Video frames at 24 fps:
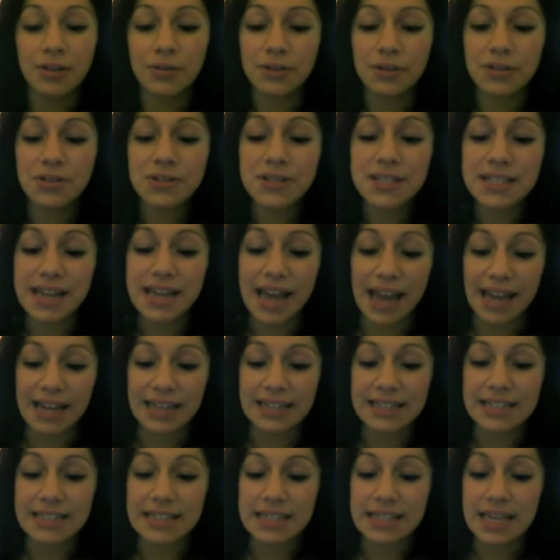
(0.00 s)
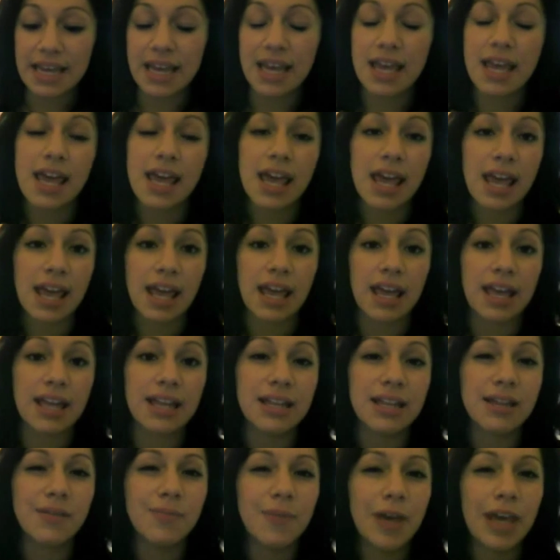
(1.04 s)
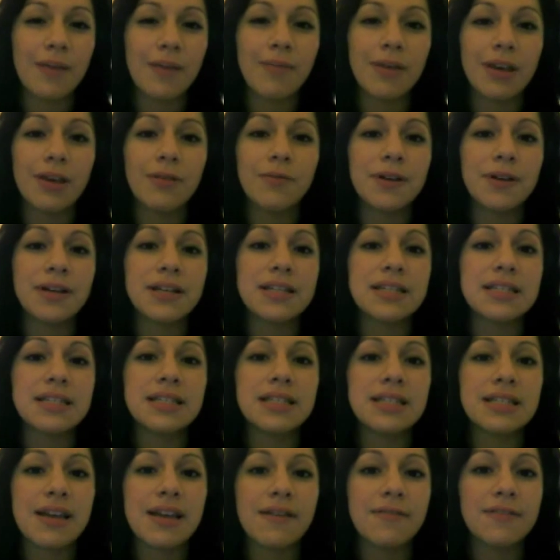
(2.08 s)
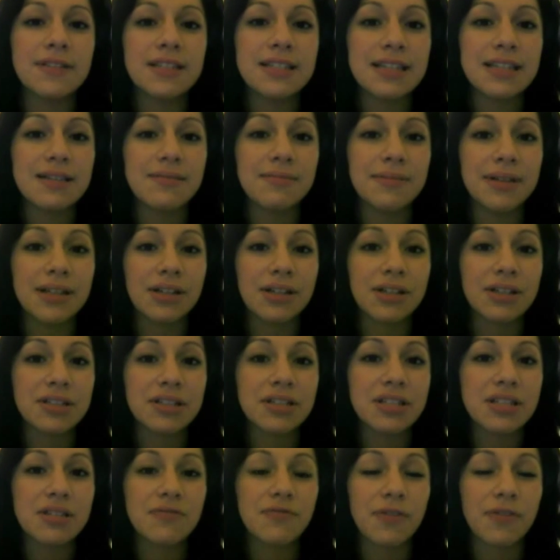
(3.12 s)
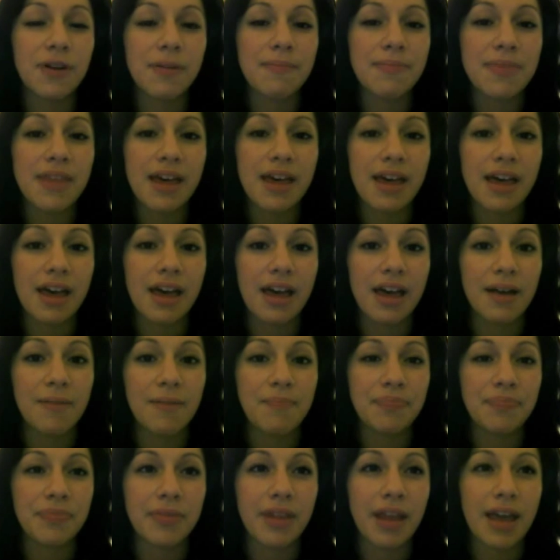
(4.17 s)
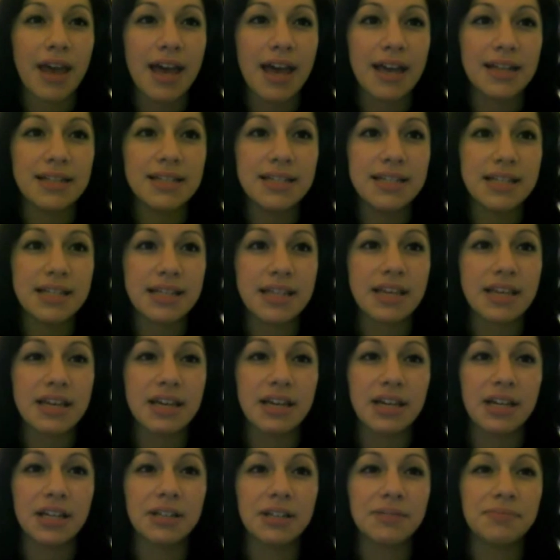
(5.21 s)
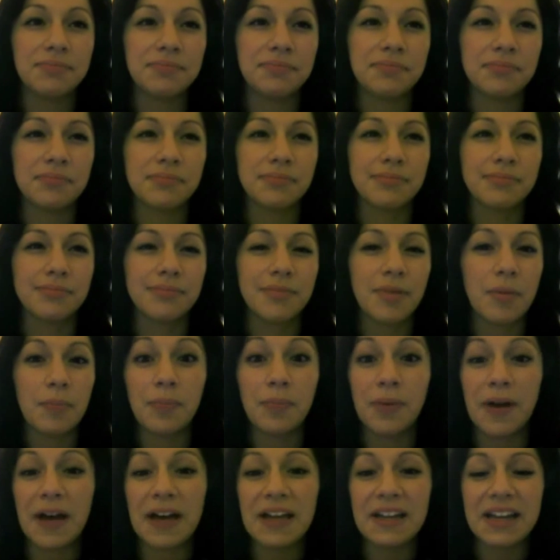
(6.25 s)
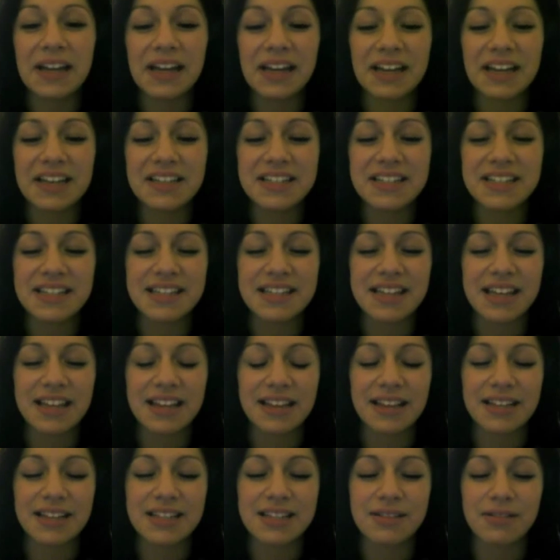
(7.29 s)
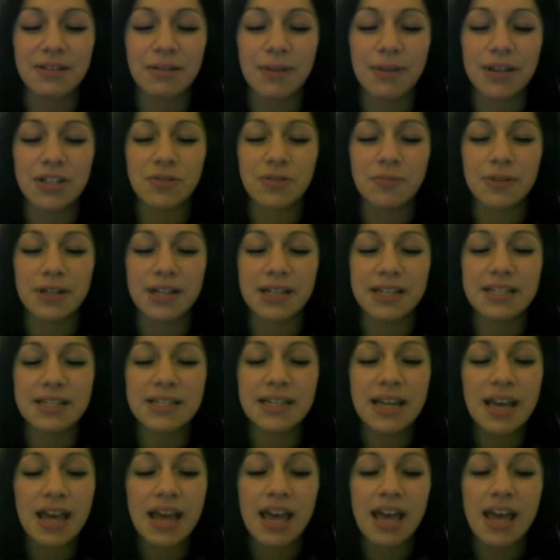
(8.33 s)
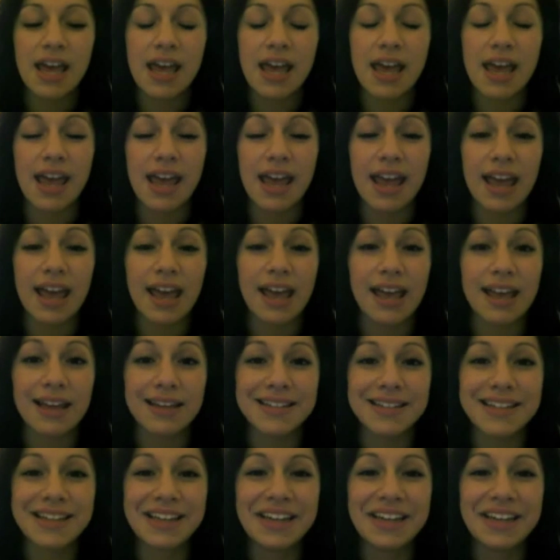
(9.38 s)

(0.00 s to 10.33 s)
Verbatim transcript: which was nice. And the baby was 7 centimeters from the head to the butt, I guess. I think that's what the measurement is. And